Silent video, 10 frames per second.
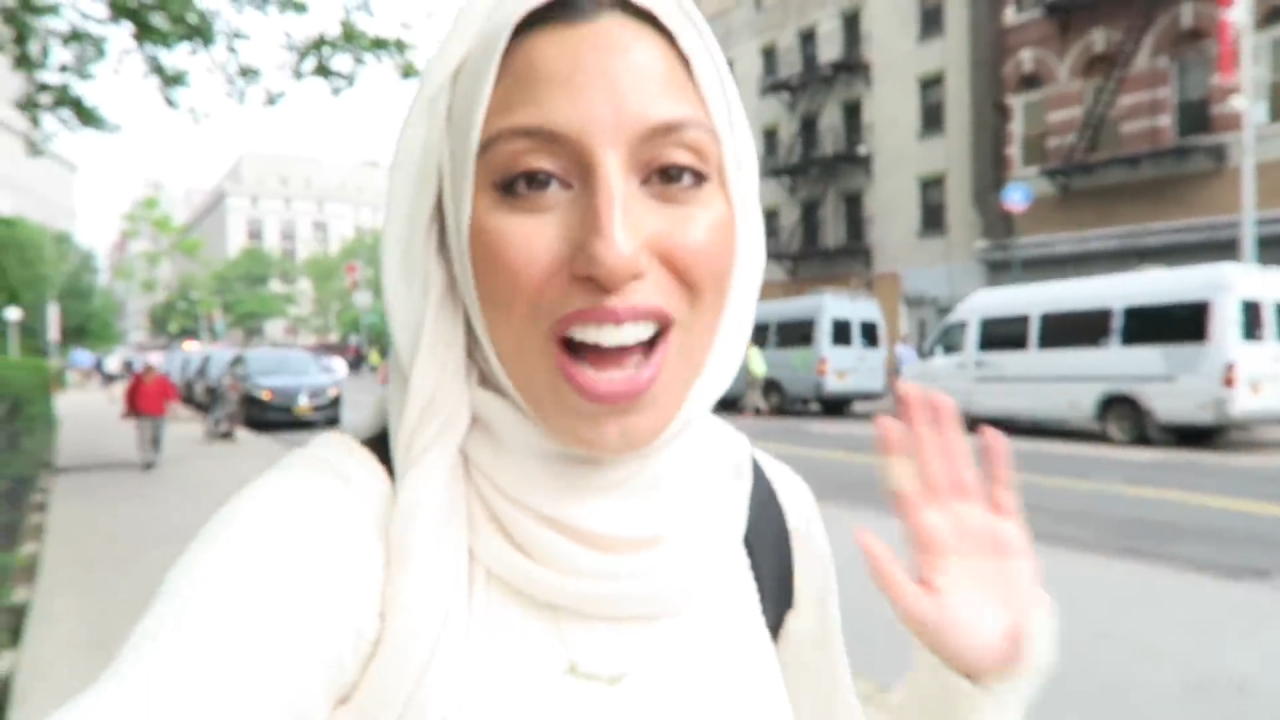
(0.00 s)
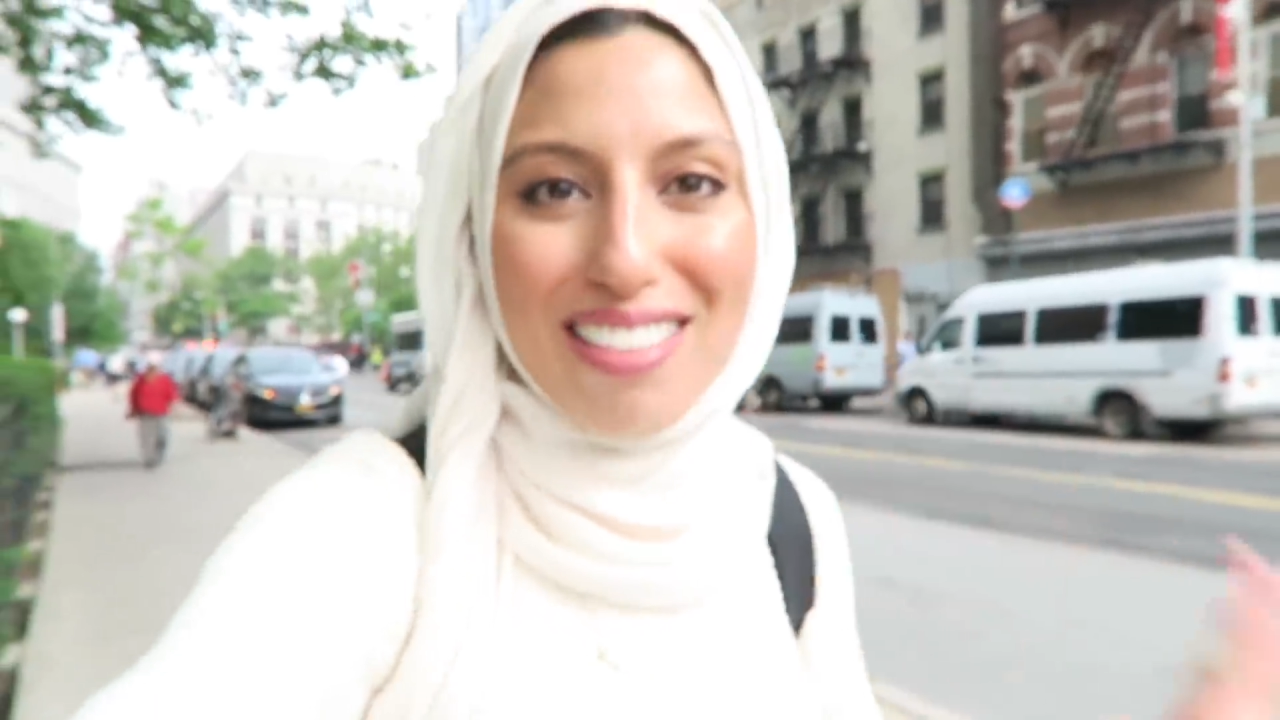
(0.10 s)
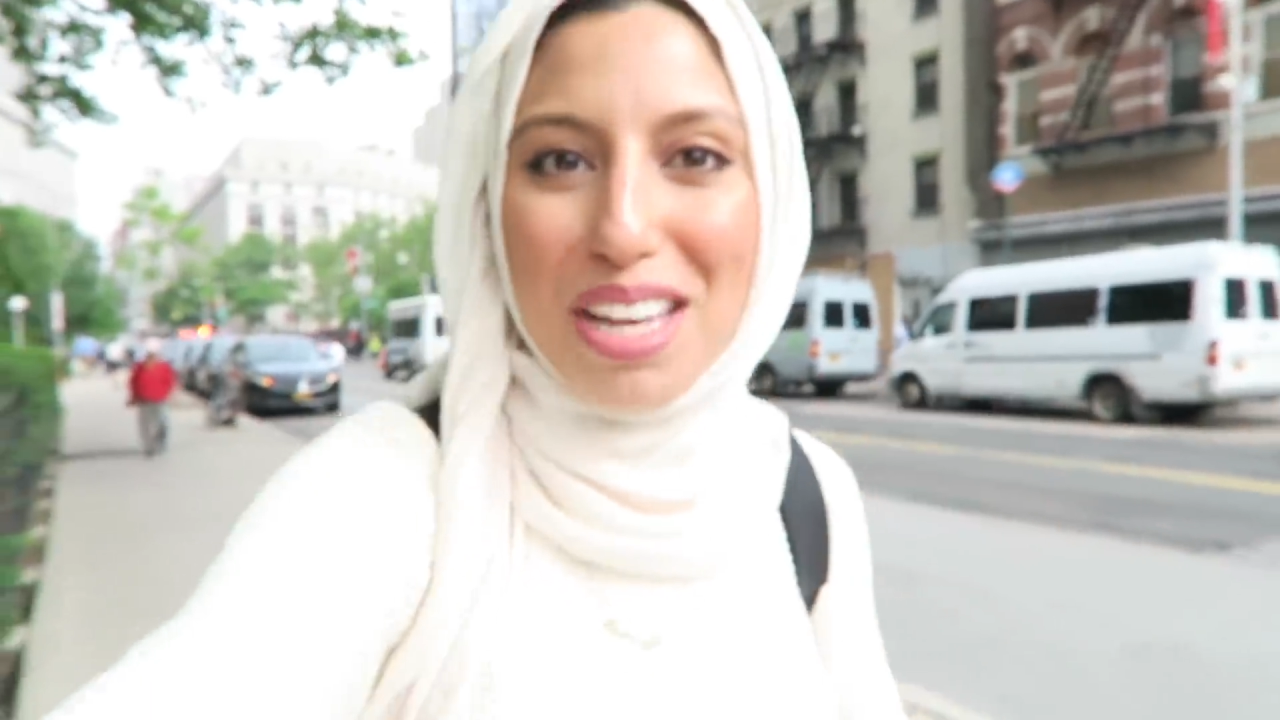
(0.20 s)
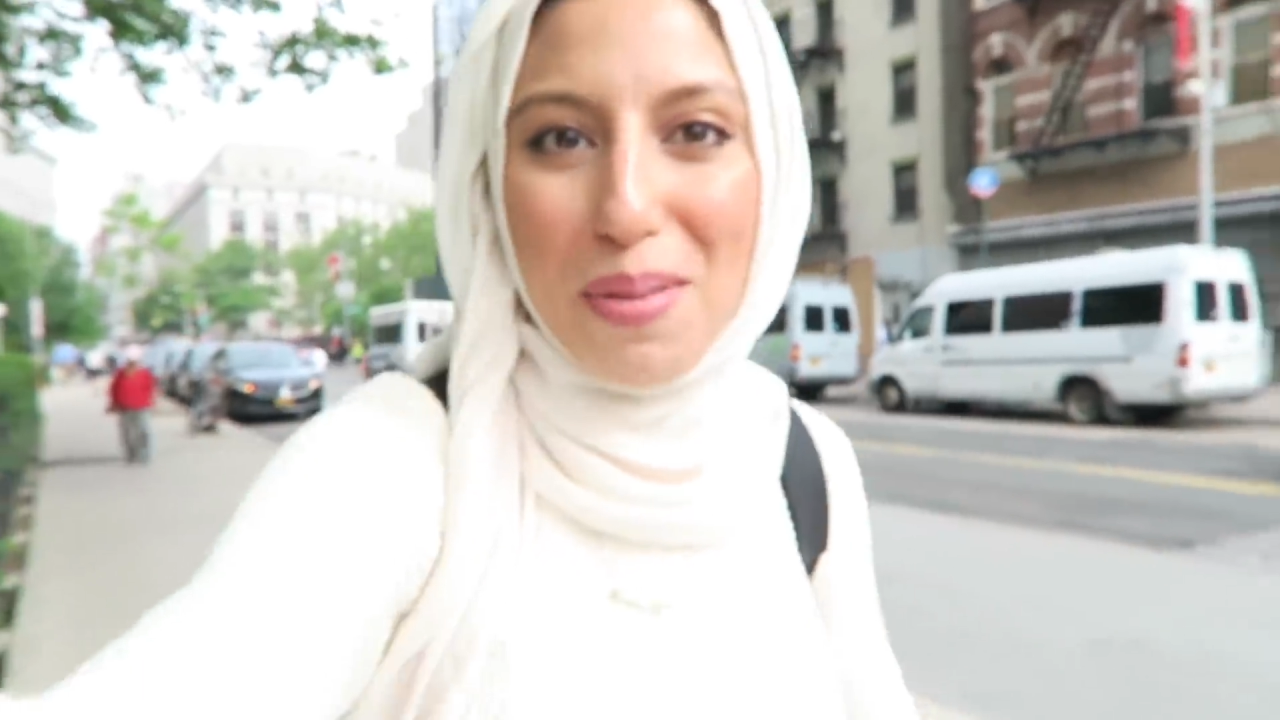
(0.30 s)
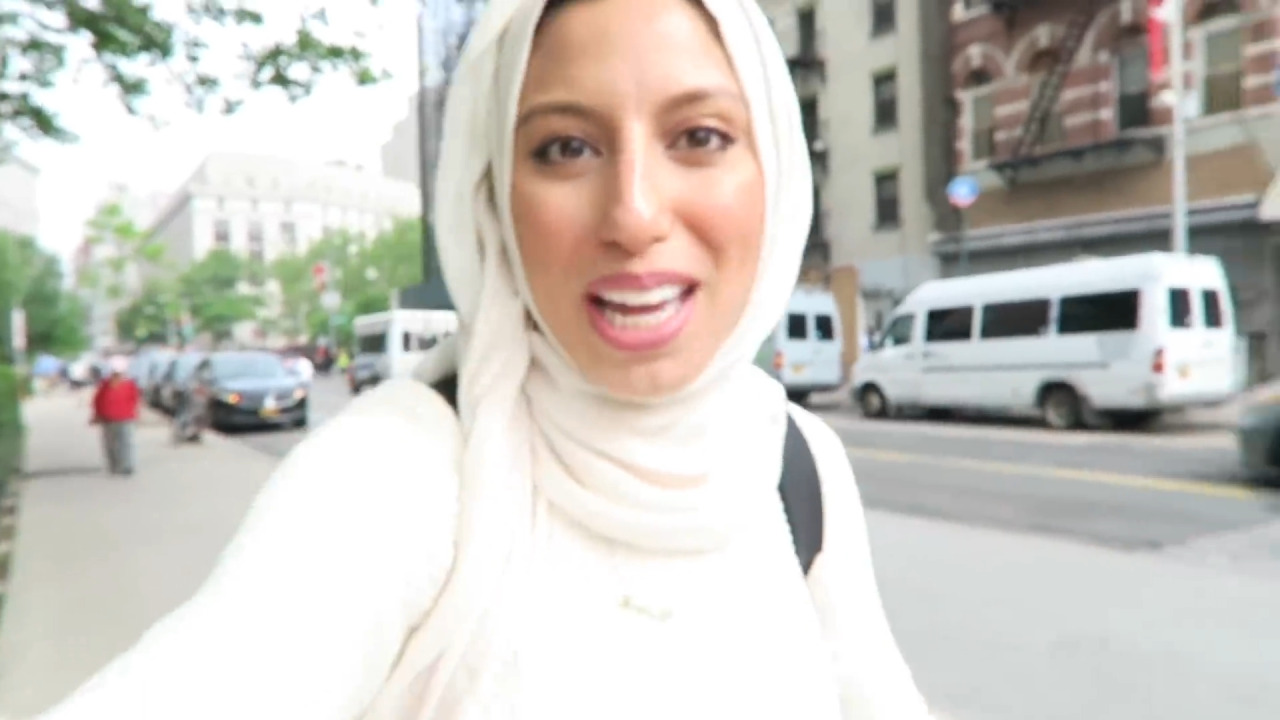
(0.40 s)

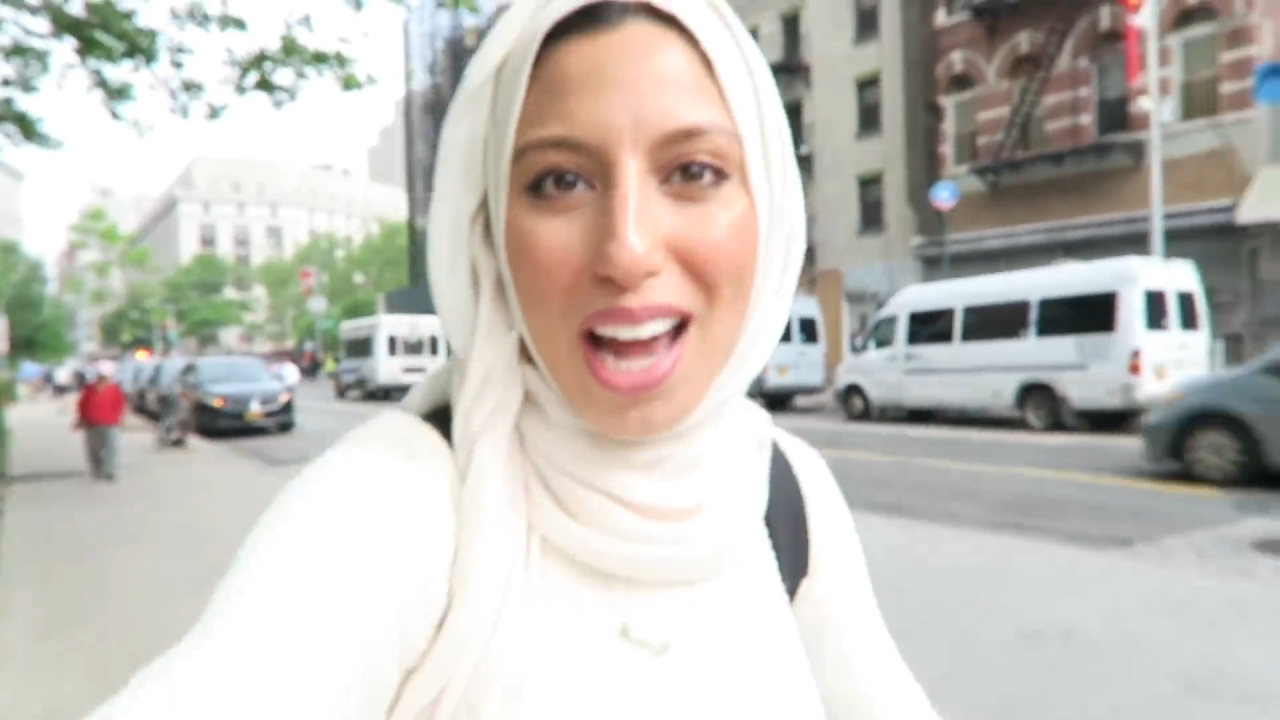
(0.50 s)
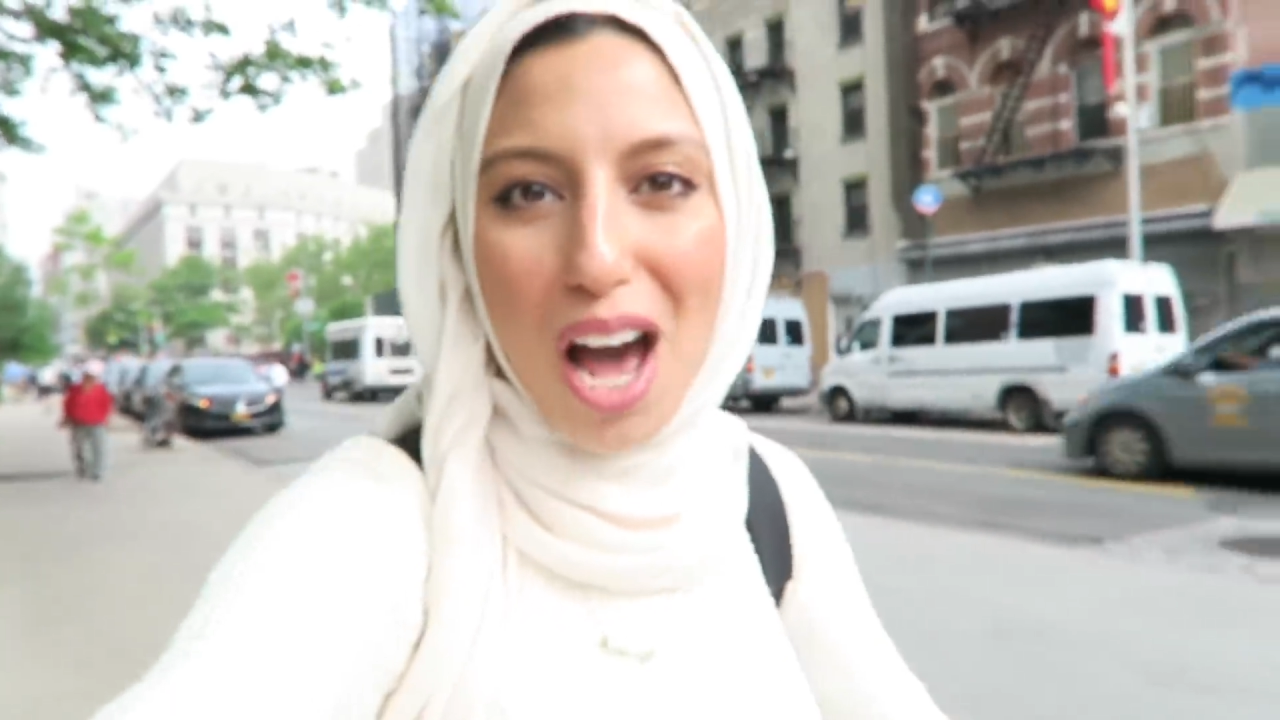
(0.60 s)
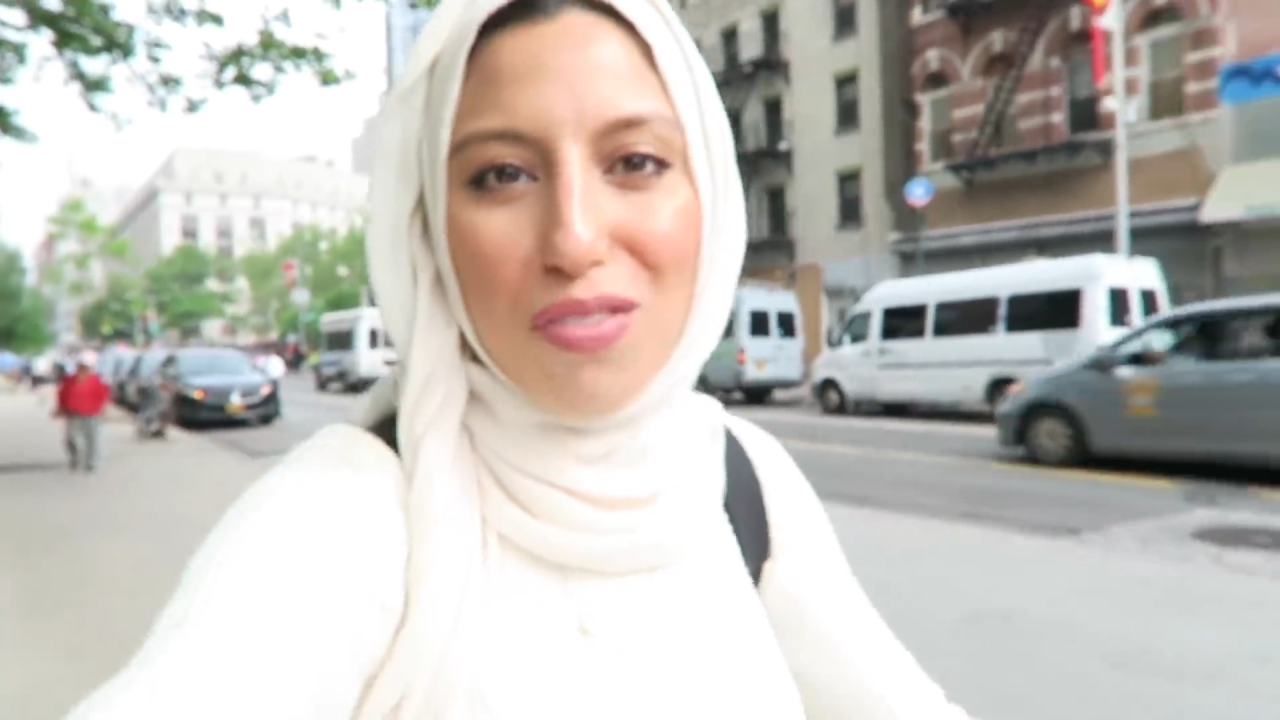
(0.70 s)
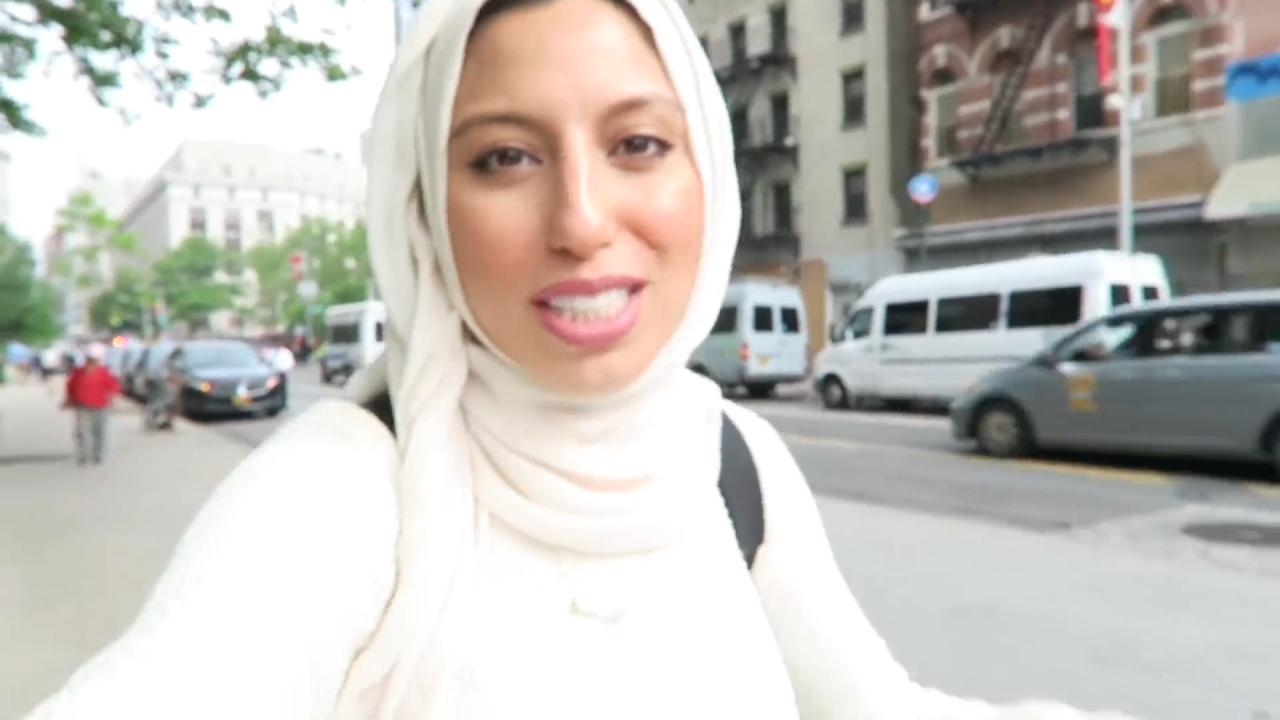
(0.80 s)
finally paid off.